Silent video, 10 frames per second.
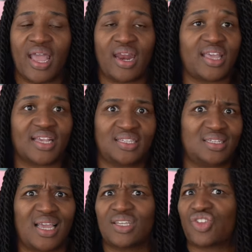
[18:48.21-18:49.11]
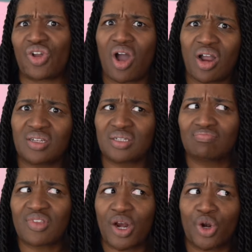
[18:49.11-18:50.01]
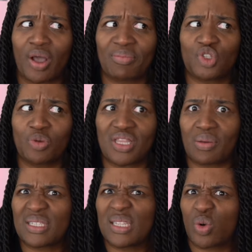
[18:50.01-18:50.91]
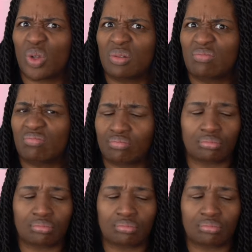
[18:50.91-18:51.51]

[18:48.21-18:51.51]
And I guess he takes their heart. I don't know. I'm assuming that was literal.